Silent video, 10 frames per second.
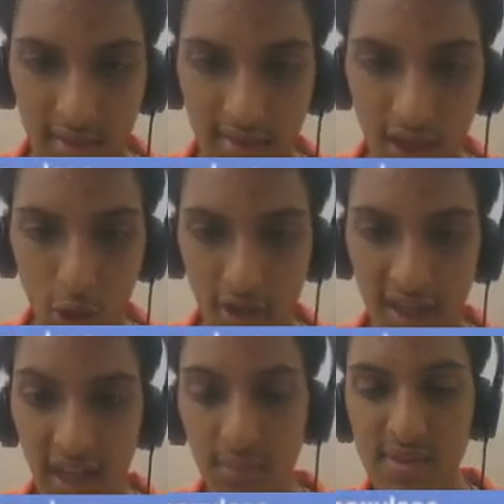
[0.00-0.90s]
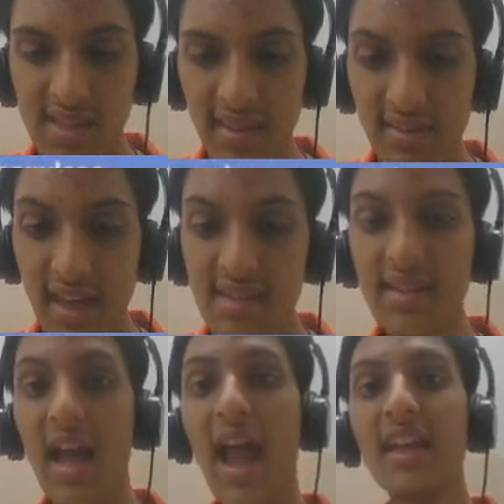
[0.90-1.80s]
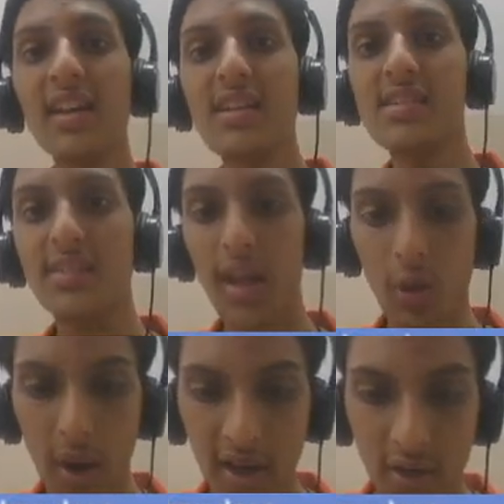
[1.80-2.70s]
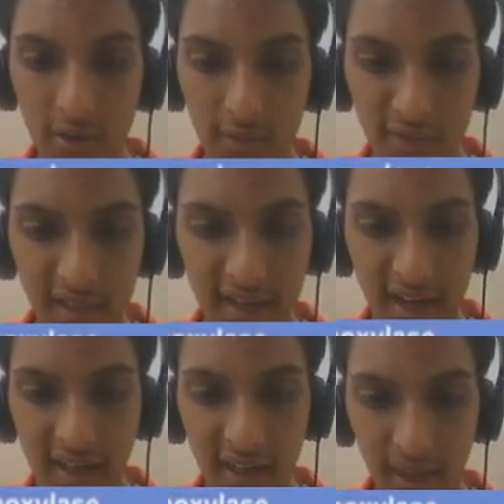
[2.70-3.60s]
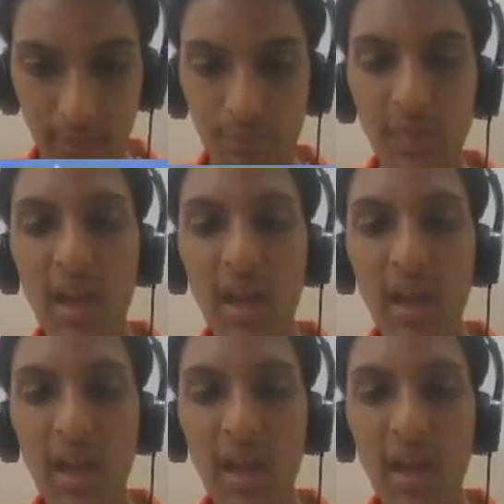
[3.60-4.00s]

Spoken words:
Then on heme synthase, iron is required, will get heme.